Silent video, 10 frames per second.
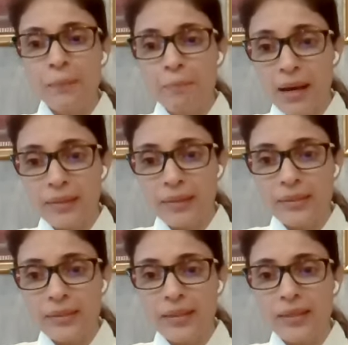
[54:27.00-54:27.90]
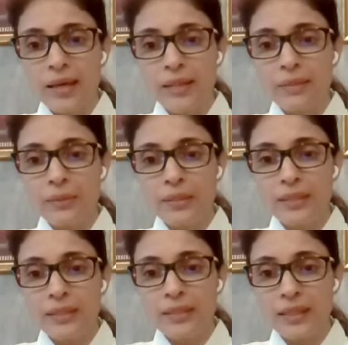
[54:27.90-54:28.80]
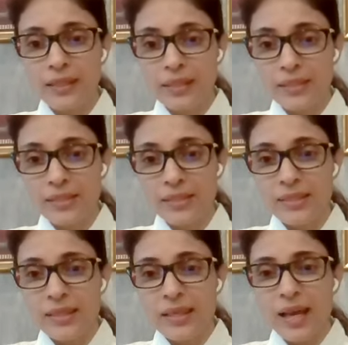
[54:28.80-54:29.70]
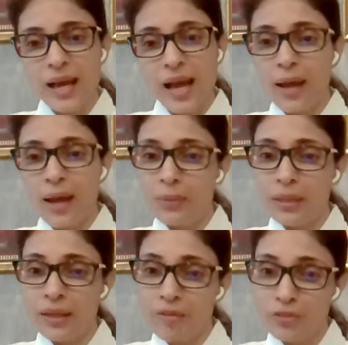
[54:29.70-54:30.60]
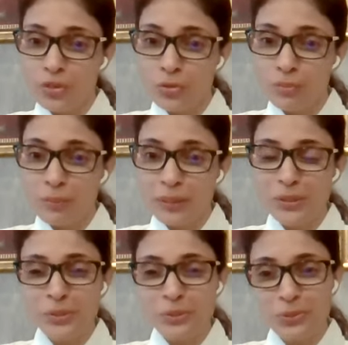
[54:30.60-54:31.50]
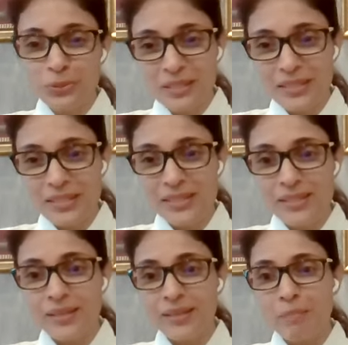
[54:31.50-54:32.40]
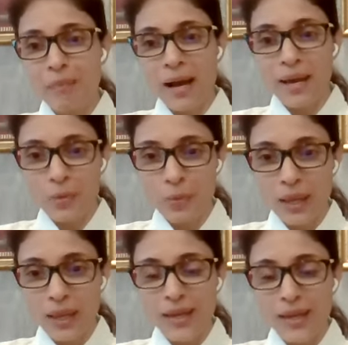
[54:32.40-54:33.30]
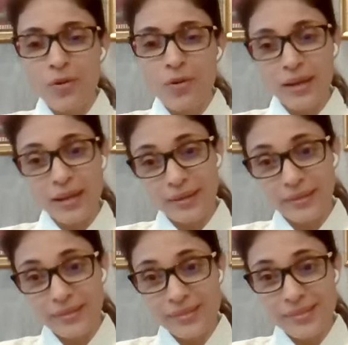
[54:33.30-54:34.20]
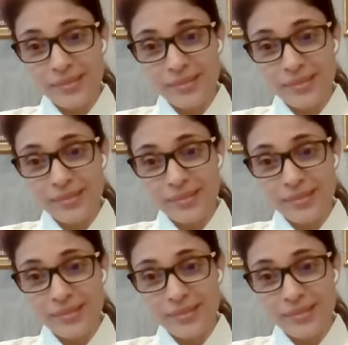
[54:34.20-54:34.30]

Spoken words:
but the other person is, I will love you, but you do this my way or else,